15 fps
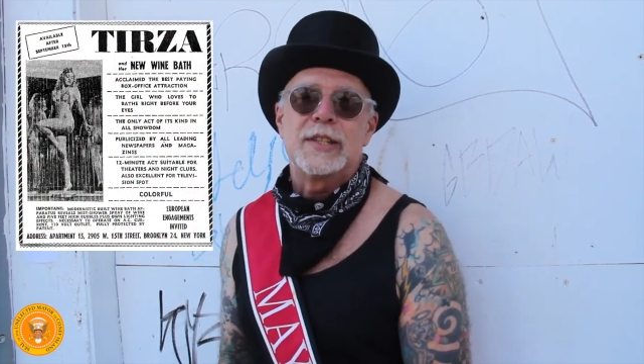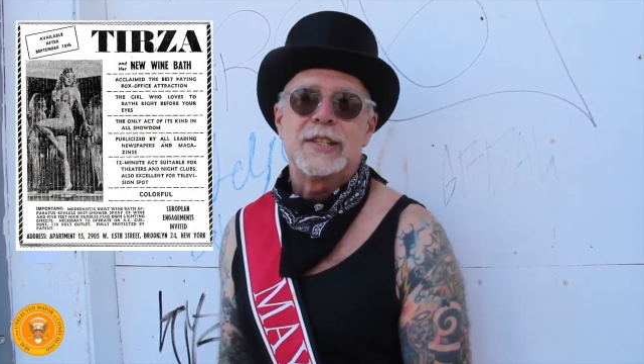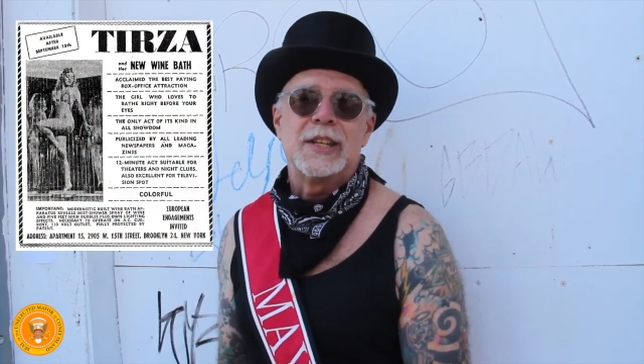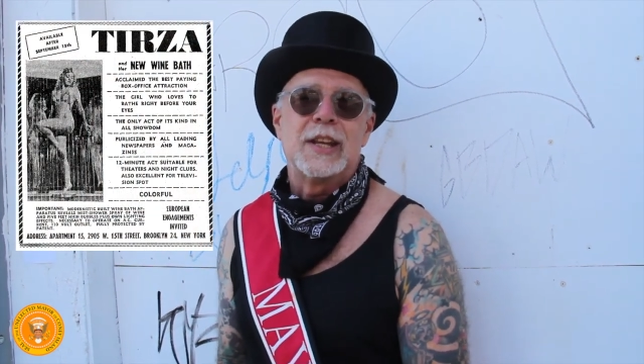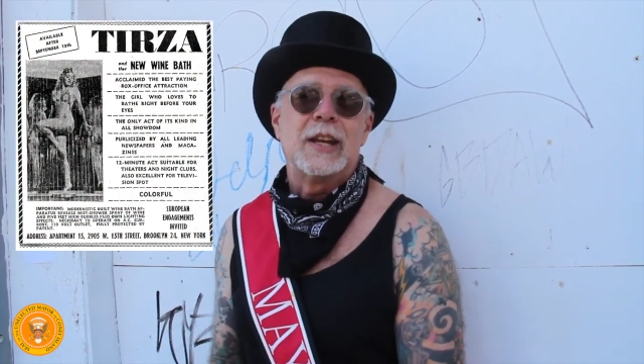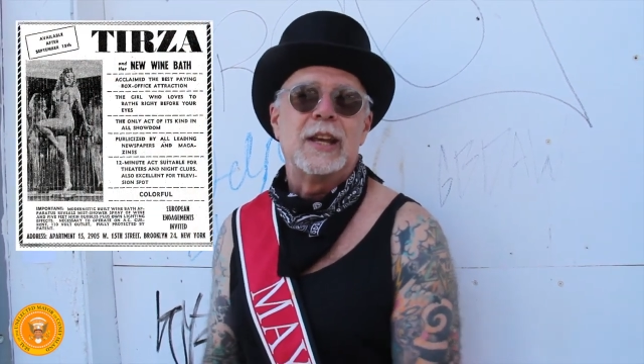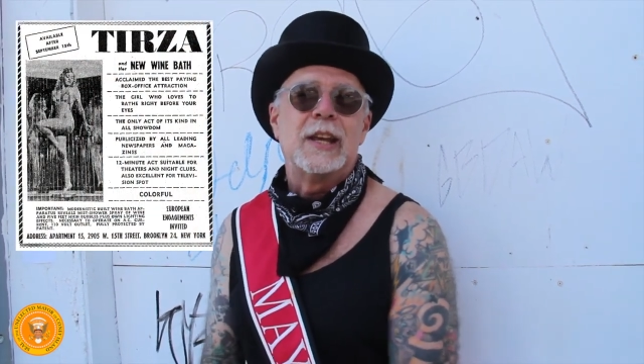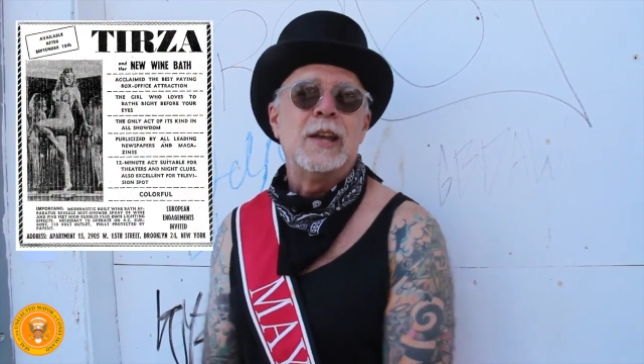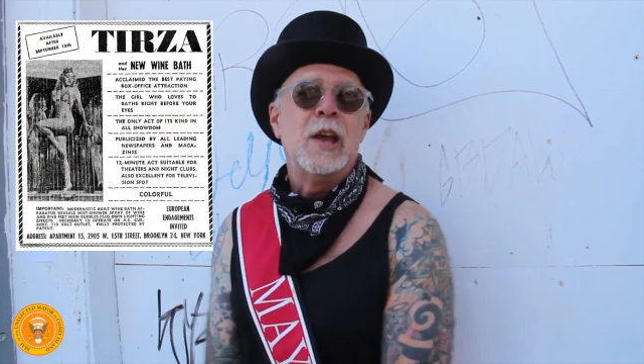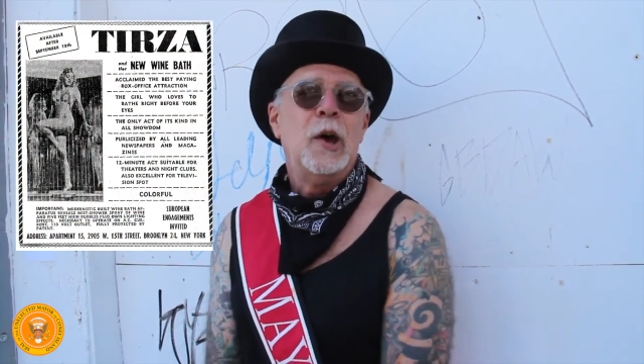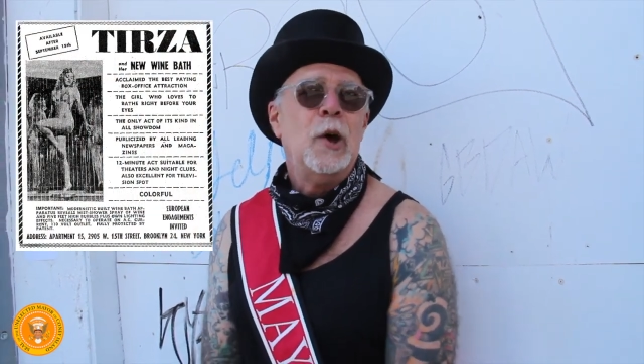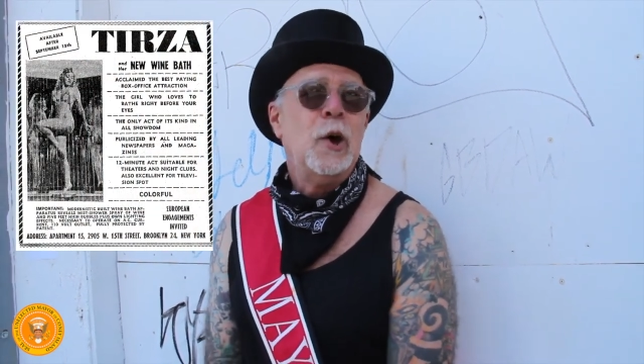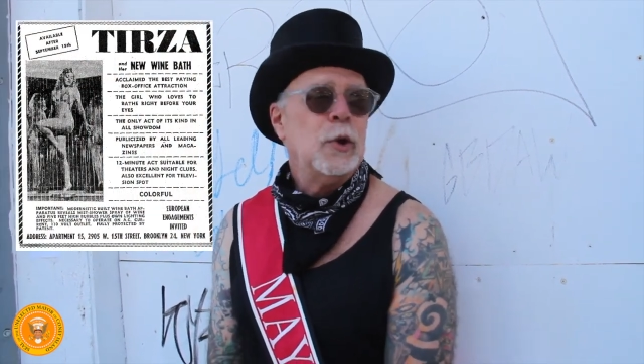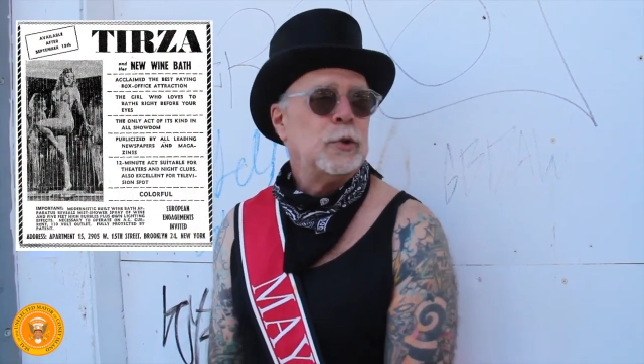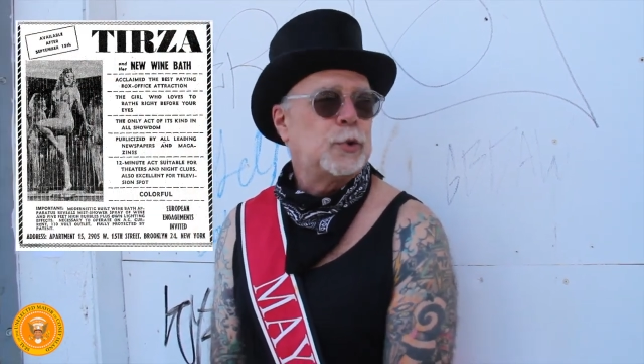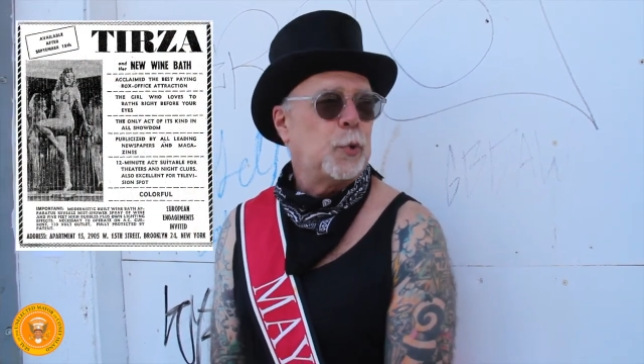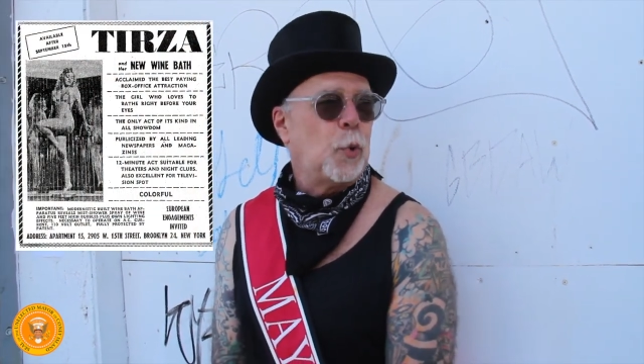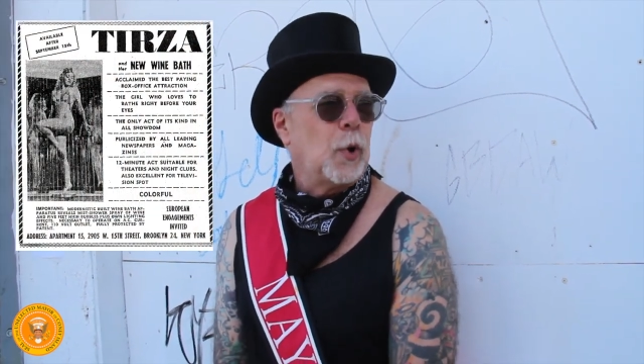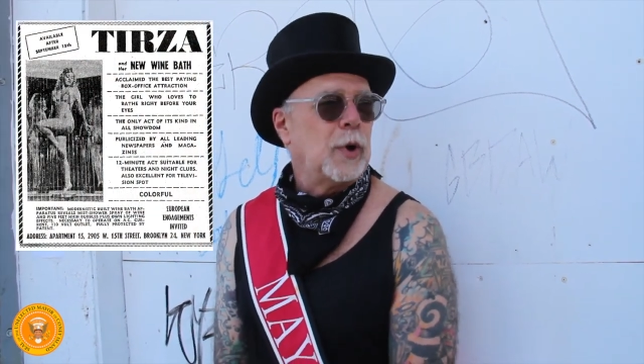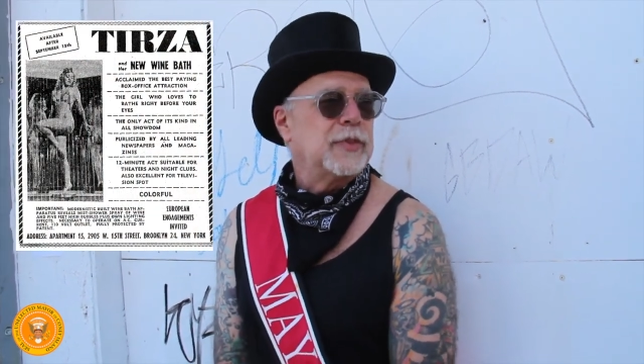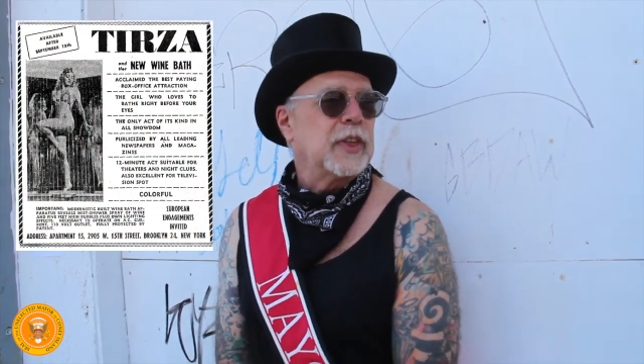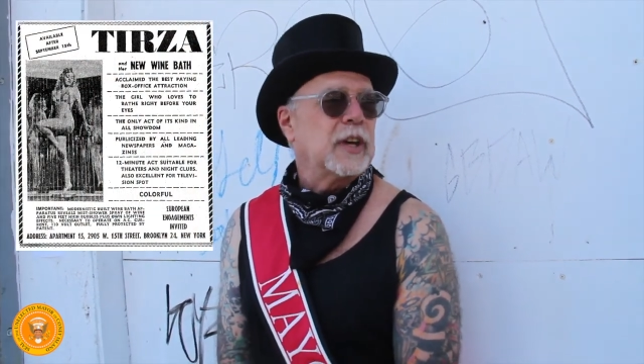City,
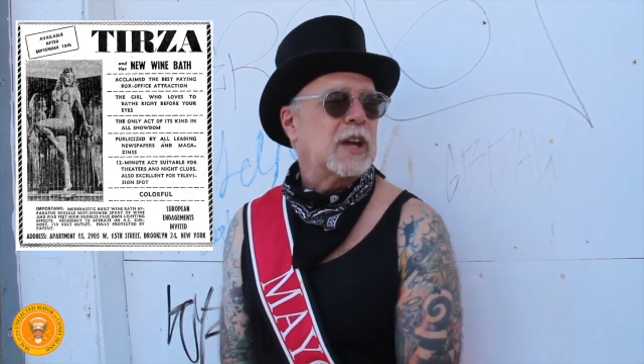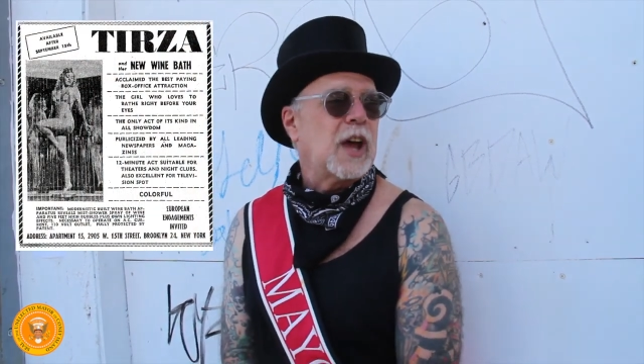toured the